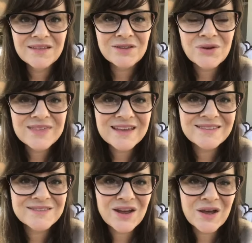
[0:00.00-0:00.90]
So I think
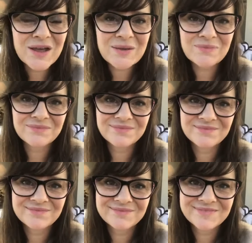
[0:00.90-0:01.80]
it's time
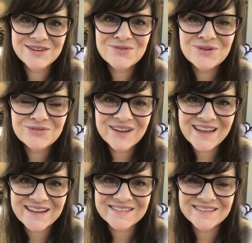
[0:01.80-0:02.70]
to
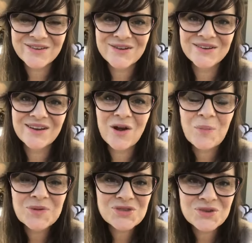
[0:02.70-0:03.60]
reflect on
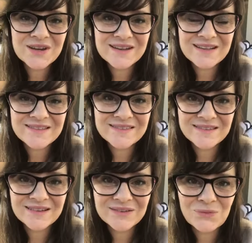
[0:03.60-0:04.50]

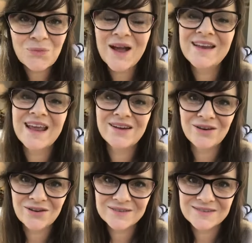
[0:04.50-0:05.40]
opportunities won and
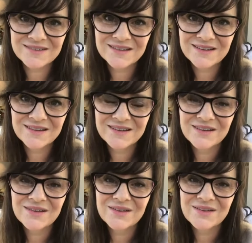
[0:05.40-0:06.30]
lost
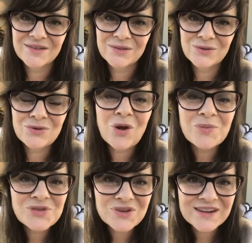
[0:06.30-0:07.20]
through
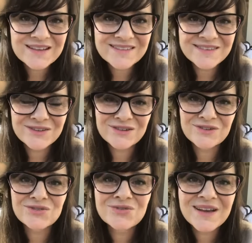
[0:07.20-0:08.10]
opportunities to
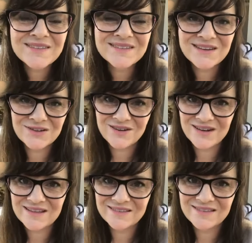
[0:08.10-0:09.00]
trust in your
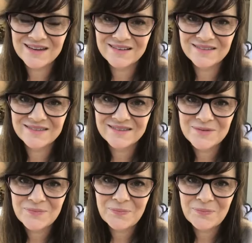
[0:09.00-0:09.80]
own instincts.